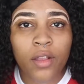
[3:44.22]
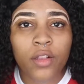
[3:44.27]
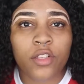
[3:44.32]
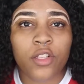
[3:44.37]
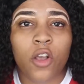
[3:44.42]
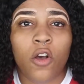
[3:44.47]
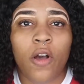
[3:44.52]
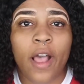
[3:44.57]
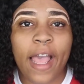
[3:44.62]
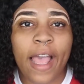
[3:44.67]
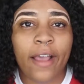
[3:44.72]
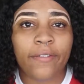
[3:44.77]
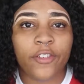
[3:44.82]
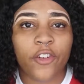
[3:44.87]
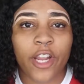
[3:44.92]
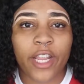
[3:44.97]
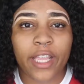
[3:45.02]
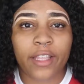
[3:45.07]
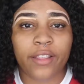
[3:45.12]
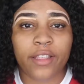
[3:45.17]
So
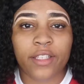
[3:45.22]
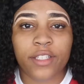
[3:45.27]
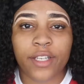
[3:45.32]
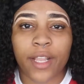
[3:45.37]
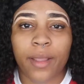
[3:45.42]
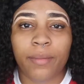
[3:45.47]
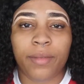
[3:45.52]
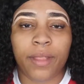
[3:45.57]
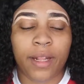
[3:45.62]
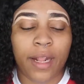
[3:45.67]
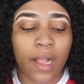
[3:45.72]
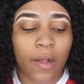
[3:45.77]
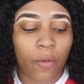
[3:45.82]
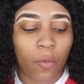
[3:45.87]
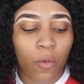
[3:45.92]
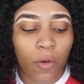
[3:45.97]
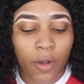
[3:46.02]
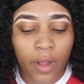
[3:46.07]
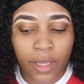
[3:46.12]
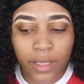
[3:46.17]
after I get the shape that
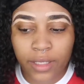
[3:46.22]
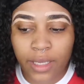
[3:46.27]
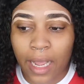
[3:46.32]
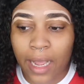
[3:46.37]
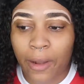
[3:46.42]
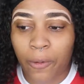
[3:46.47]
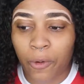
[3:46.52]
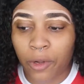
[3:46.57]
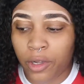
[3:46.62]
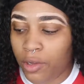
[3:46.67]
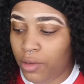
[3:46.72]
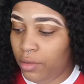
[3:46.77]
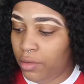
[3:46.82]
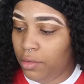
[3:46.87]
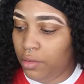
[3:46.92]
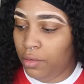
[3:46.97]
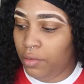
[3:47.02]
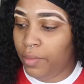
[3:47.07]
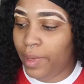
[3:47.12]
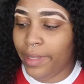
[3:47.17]
I want, I will go
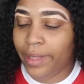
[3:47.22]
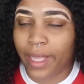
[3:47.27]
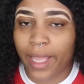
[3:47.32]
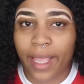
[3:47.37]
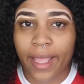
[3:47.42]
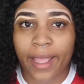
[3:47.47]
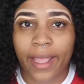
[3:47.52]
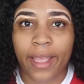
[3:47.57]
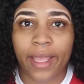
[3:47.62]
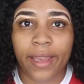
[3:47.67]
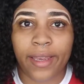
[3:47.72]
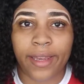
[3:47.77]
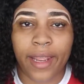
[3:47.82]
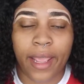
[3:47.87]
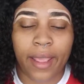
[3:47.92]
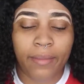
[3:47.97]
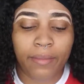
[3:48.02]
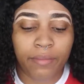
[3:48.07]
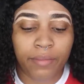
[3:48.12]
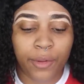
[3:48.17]
through with a
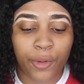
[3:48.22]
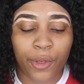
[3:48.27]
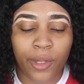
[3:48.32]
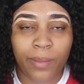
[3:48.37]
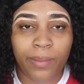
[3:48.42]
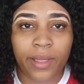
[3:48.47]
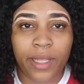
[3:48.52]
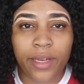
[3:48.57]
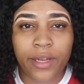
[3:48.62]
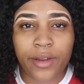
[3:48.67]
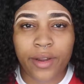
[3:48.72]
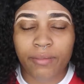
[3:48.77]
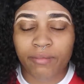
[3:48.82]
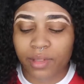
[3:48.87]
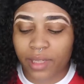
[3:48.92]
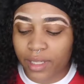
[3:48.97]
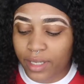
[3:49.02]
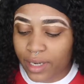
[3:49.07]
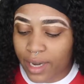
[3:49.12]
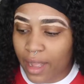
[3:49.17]
damp beauty blender and
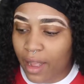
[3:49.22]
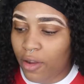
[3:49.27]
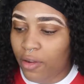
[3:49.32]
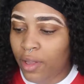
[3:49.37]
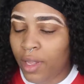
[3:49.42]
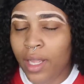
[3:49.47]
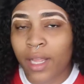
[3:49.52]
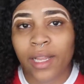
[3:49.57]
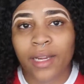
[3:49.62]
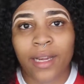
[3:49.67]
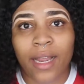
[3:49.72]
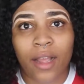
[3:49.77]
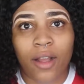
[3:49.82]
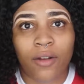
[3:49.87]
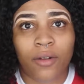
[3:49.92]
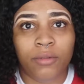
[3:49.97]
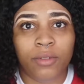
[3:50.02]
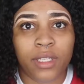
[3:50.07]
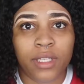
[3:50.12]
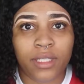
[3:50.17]
blend it out.
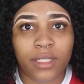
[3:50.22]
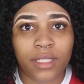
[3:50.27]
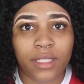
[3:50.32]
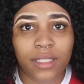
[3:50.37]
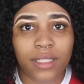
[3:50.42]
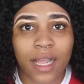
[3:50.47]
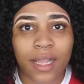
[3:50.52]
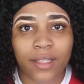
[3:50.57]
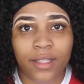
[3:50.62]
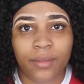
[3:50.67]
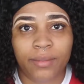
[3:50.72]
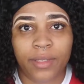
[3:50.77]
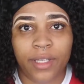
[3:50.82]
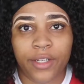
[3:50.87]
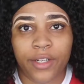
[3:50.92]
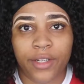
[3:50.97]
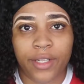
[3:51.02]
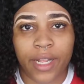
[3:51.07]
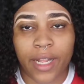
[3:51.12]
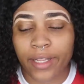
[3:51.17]
Now this is not the
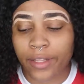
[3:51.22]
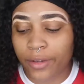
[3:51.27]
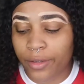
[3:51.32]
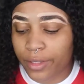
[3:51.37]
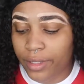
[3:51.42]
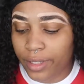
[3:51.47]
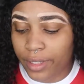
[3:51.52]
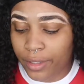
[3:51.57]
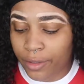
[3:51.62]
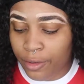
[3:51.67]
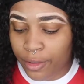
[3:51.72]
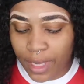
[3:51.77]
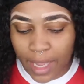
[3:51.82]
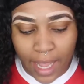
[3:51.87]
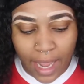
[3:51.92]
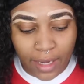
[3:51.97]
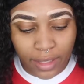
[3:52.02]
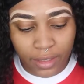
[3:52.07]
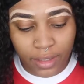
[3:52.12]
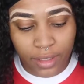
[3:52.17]
blender that I usually use. I
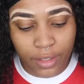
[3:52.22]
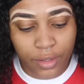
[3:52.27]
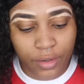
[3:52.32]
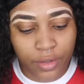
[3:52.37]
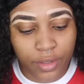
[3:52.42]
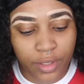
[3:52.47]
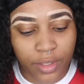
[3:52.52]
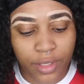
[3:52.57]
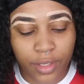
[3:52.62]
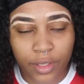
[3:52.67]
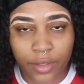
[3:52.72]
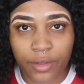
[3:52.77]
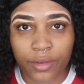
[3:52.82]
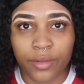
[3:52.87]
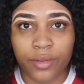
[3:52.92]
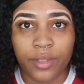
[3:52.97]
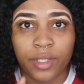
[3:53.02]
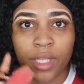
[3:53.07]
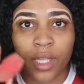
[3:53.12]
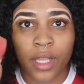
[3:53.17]
actually usually
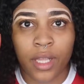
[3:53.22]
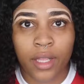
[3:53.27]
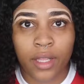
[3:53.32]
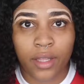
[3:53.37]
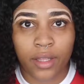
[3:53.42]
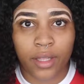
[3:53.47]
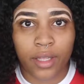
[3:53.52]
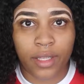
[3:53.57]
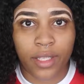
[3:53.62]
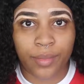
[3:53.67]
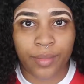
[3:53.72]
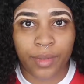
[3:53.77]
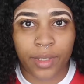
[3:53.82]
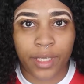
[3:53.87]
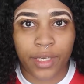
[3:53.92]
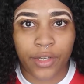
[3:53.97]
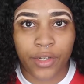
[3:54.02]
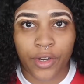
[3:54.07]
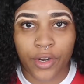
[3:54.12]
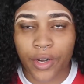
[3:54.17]
use this
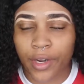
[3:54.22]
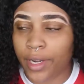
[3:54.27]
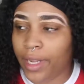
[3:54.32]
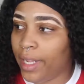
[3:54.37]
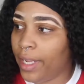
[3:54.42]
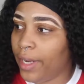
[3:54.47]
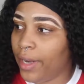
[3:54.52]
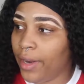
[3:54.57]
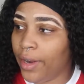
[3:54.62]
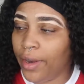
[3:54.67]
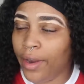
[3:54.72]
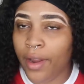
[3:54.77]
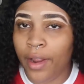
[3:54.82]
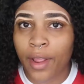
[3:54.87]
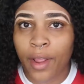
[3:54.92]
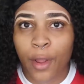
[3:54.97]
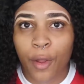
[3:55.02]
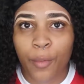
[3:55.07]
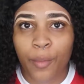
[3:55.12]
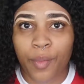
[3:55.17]
blender here,
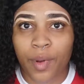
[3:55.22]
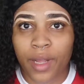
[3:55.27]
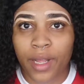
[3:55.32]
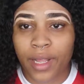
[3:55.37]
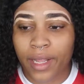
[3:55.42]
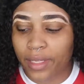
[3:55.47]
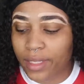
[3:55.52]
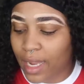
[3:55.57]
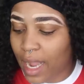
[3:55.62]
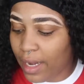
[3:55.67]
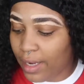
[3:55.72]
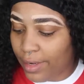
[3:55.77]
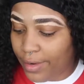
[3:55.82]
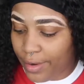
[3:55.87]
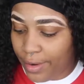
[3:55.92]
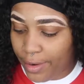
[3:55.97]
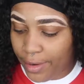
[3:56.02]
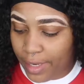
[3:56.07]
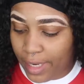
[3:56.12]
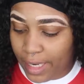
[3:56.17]
but it's kind of
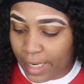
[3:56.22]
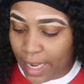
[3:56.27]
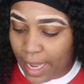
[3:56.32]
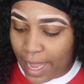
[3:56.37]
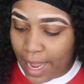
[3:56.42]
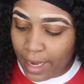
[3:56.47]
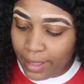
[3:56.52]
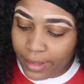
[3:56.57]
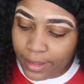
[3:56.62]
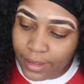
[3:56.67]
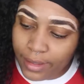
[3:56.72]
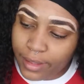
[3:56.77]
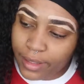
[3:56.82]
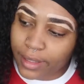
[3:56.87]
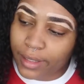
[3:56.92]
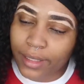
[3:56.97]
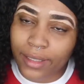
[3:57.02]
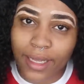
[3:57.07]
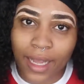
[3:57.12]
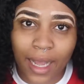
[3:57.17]
dirty, and I actually
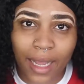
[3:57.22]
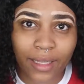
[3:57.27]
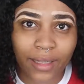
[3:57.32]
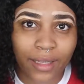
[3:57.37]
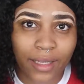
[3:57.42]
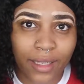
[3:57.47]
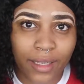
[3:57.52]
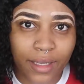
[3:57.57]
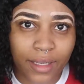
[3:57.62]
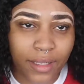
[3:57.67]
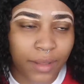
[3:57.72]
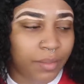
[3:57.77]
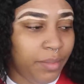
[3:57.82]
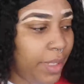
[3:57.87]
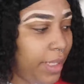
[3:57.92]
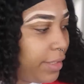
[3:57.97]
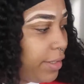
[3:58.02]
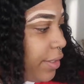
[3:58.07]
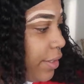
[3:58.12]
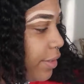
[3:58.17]
just got these
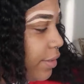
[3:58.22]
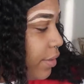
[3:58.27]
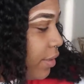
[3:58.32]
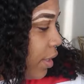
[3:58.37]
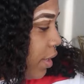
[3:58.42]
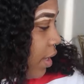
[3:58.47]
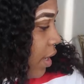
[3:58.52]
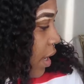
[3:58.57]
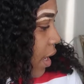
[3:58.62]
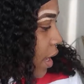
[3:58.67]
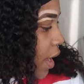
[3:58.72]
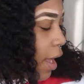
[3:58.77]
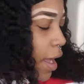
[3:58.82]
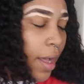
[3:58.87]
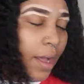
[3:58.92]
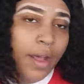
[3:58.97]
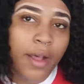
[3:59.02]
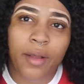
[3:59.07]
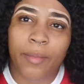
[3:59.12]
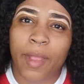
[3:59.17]
blenders
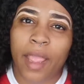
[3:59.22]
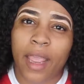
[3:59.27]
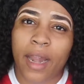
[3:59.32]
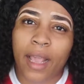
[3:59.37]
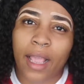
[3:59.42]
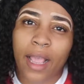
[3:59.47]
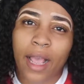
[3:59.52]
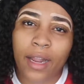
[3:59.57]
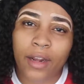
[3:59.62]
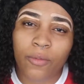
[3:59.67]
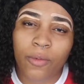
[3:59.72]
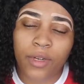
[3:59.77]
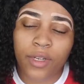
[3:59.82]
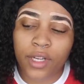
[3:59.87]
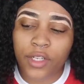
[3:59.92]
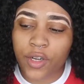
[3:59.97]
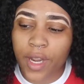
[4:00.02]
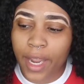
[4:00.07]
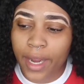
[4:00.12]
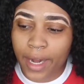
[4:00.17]
and I kind of want
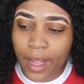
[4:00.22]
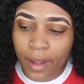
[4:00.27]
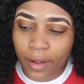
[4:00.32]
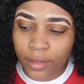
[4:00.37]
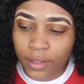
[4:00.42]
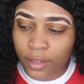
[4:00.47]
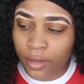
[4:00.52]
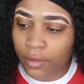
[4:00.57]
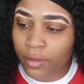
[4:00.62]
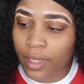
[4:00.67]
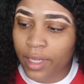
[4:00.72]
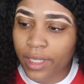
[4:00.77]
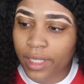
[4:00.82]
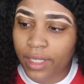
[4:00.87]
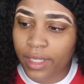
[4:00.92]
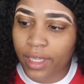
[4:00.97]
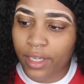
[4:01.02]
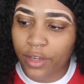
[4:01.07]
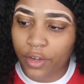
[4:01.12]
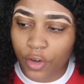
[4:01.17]
to try it out. So this
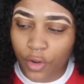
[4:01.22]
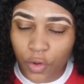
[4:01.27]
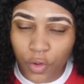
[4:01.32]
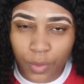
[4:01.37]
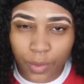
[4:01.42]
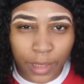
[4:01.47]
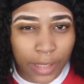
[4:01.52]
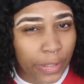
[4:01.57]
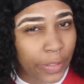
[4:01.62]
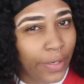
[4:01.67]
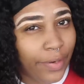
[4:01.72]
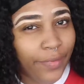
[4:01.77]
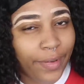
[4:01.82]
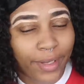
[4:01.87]
is a new blender.